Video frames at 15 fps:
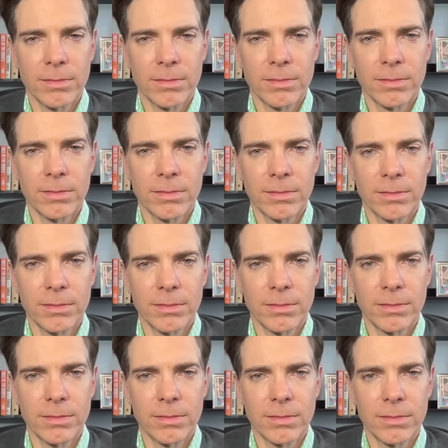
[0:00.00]

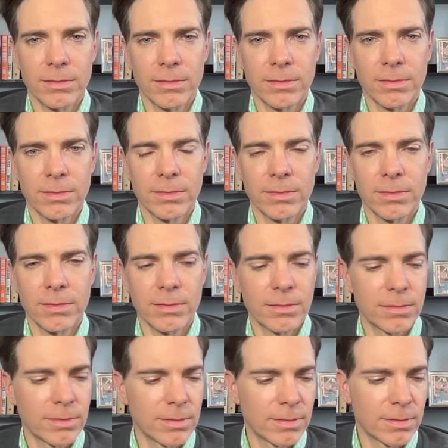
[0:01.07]

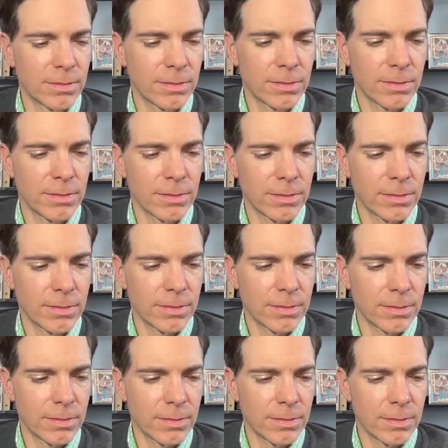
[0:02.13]

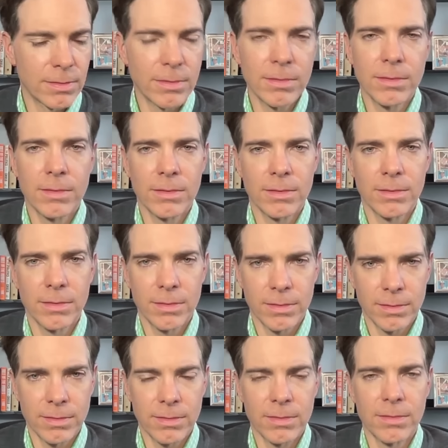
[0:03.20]

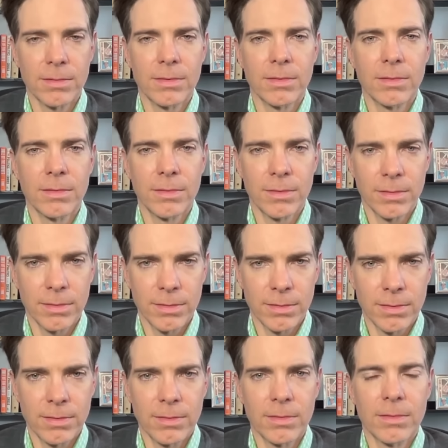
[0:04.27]

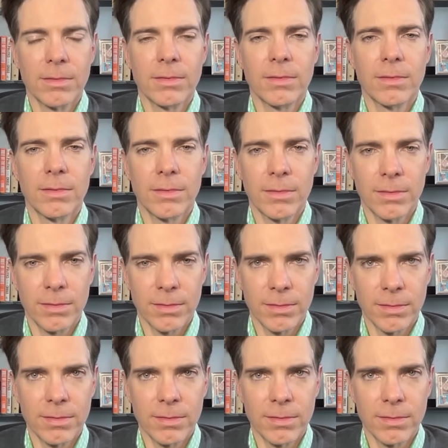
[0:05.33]
[no speech]